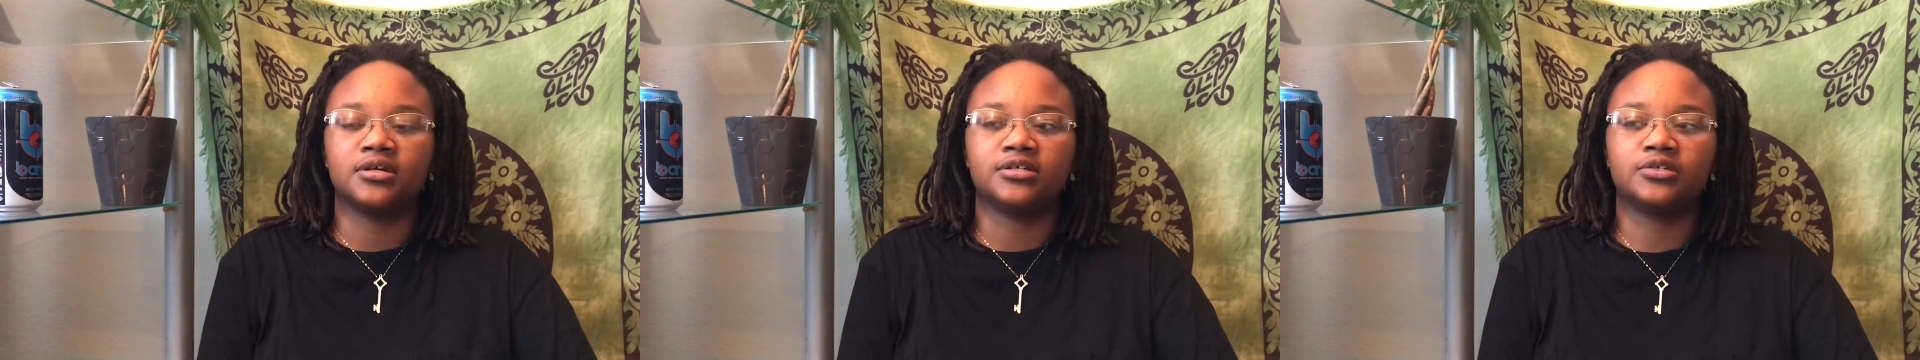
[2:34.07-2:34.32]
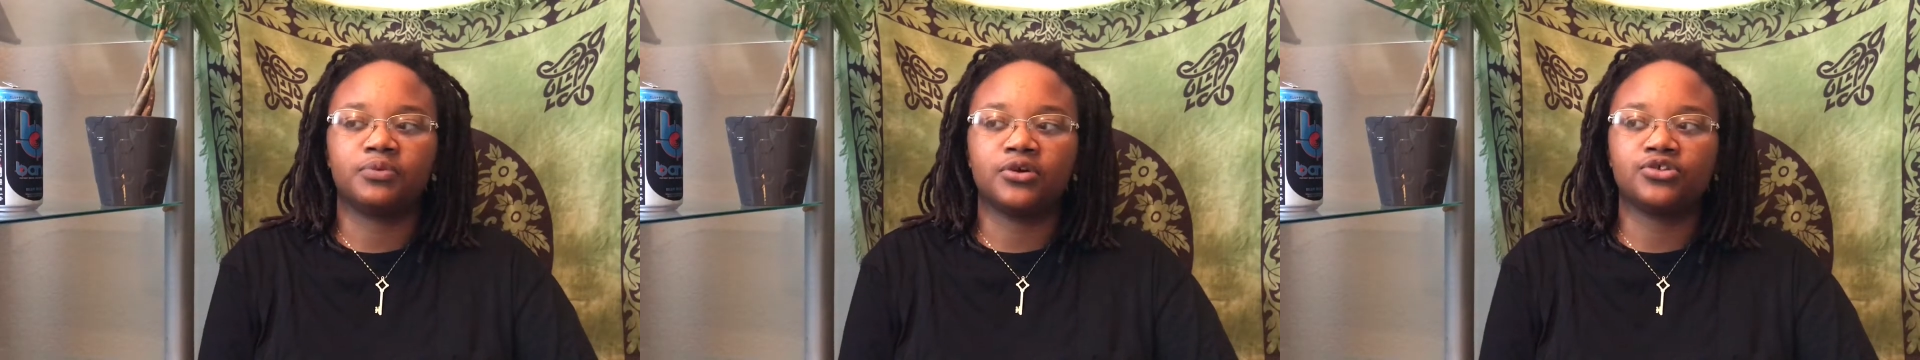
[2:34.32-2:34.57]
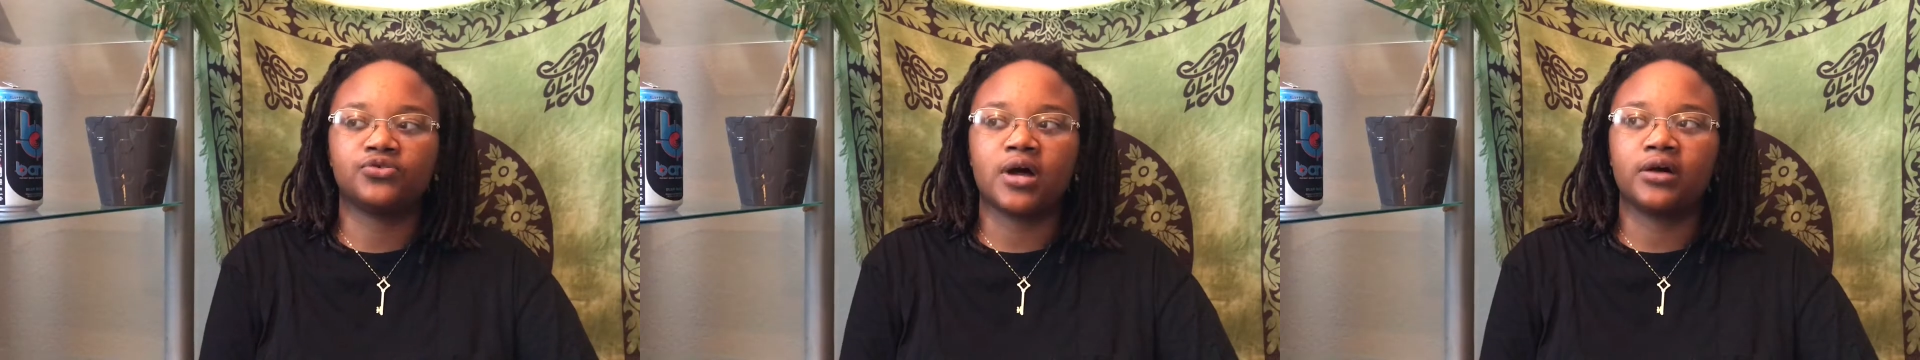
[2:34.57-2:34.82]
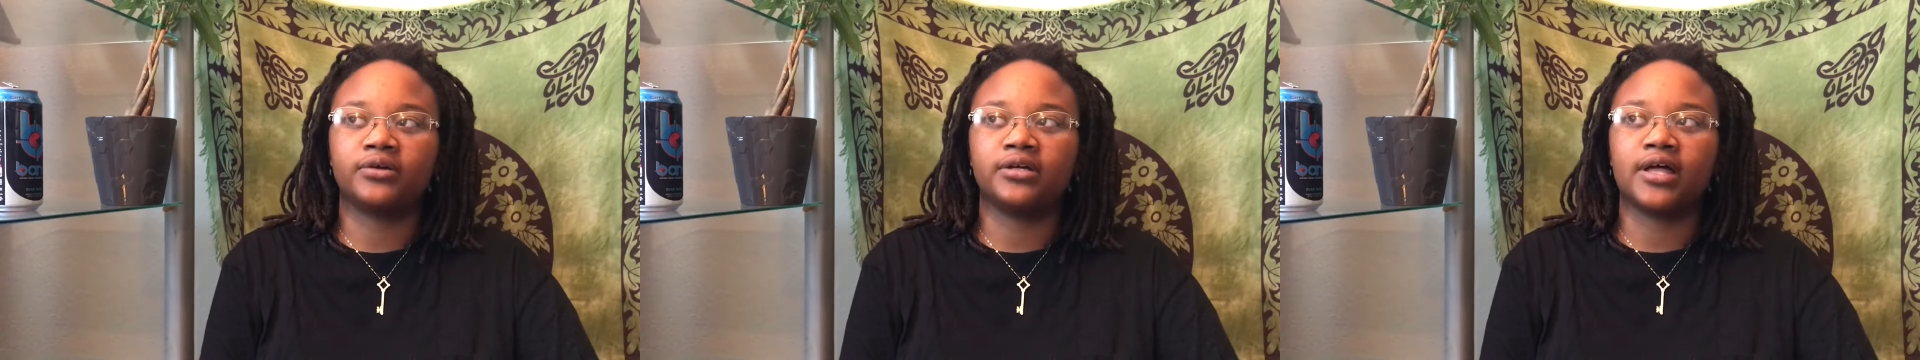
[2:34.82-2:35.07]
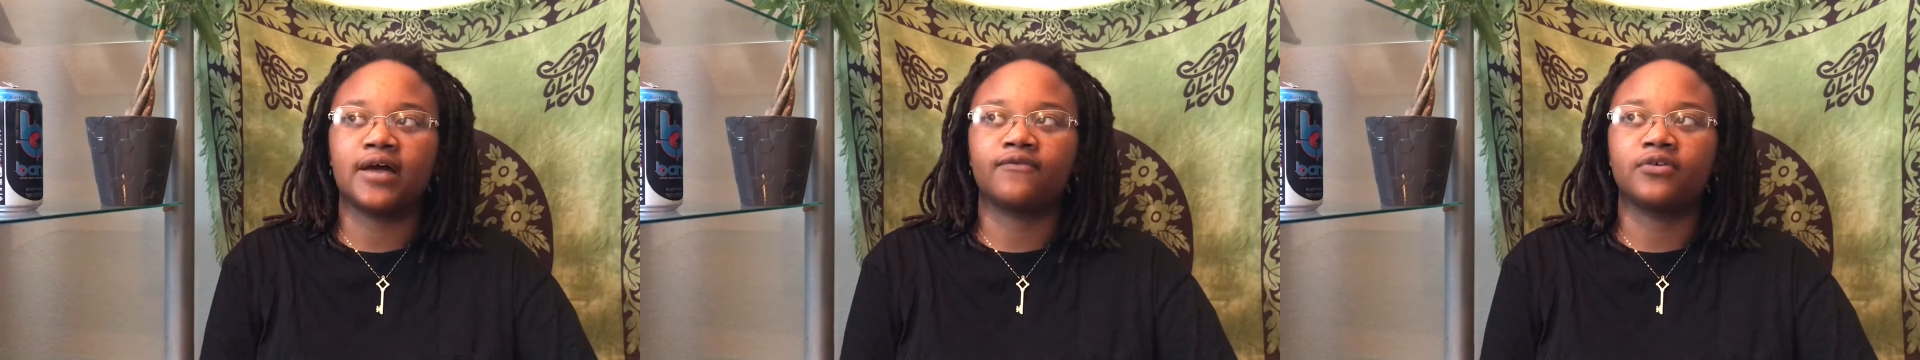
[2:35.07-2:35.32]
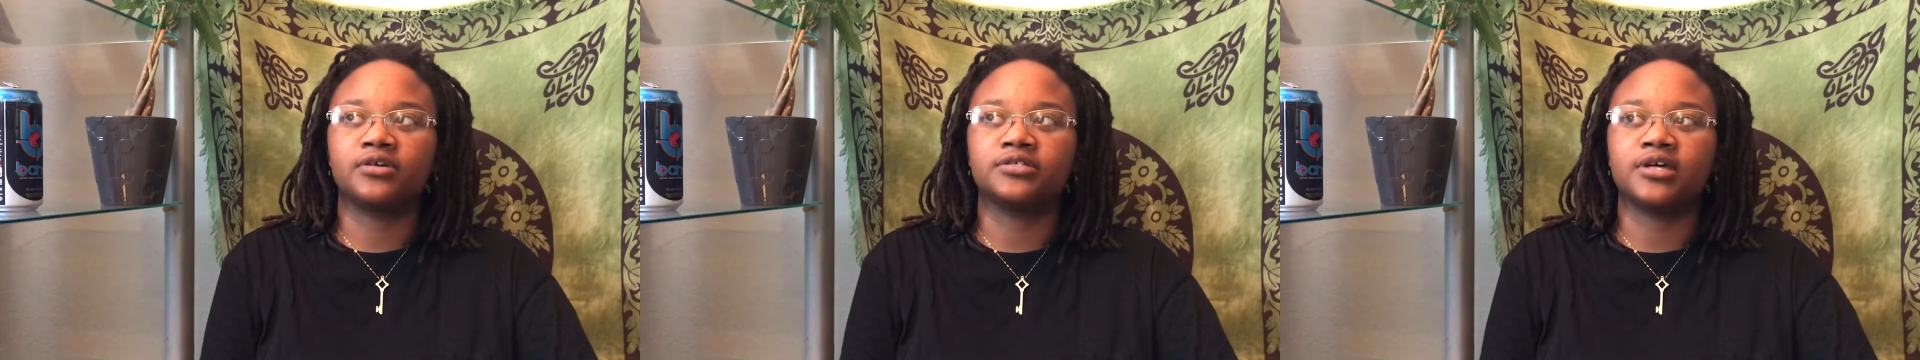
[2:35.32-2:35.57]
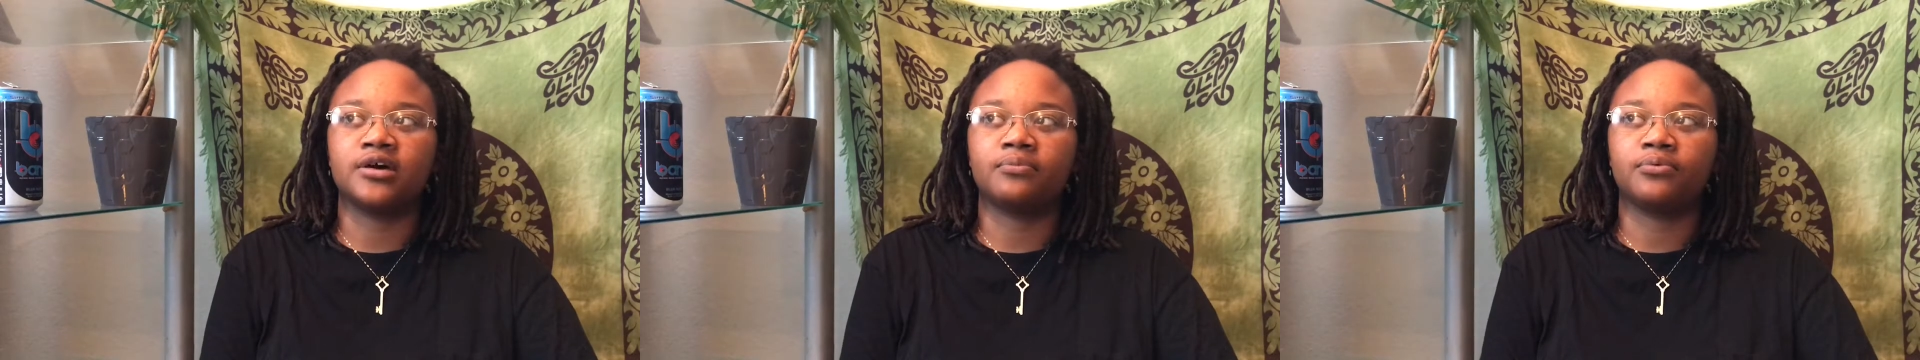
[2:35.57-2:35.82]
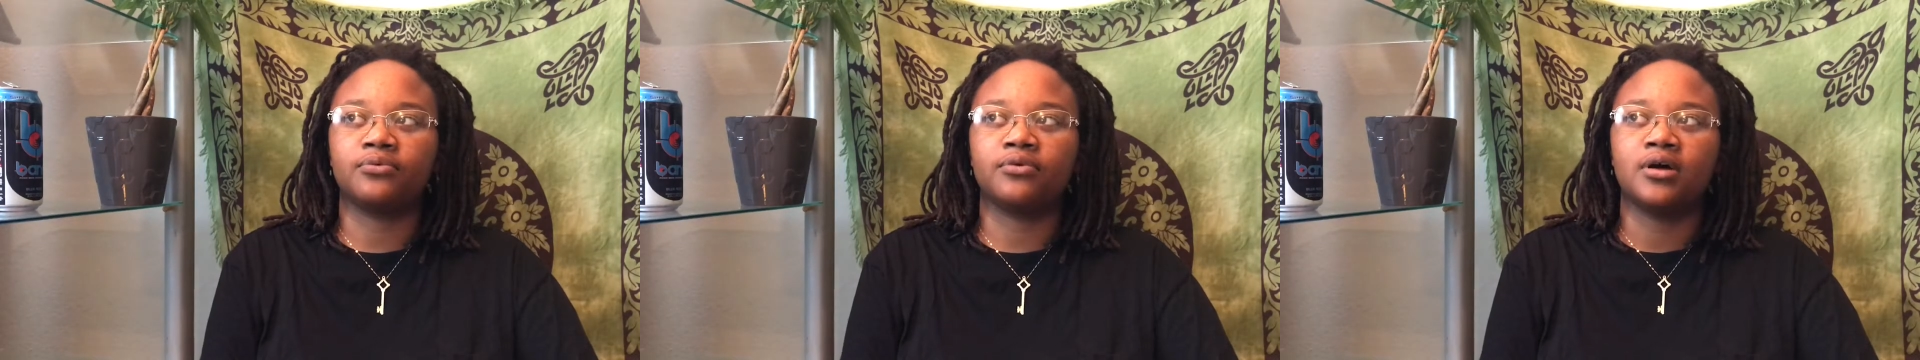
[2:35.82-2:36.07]
Spirituality, like for
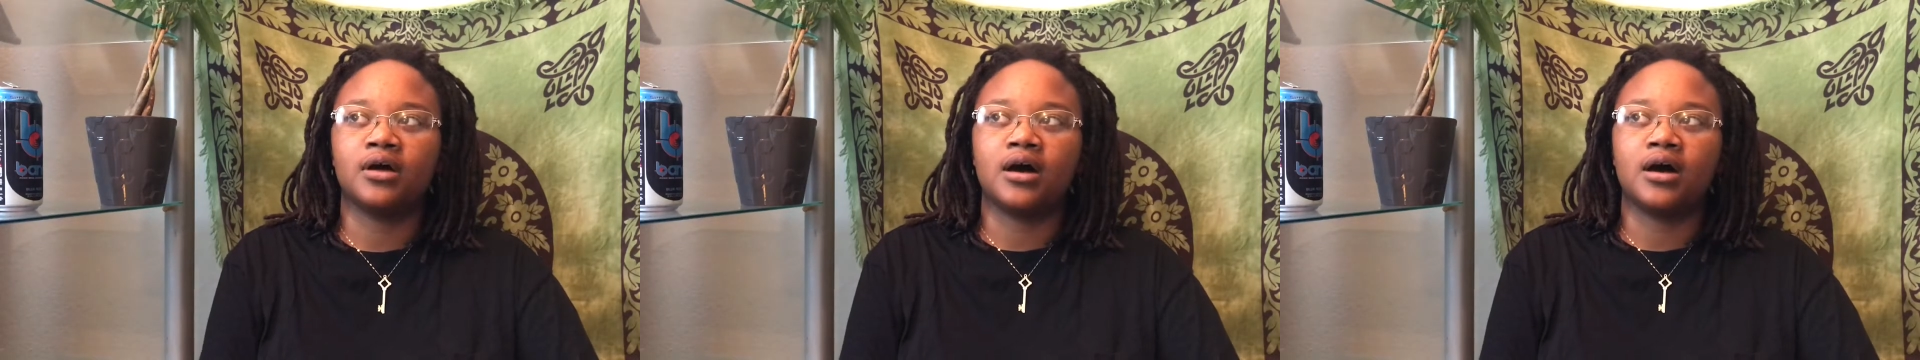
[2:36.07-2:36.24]
example,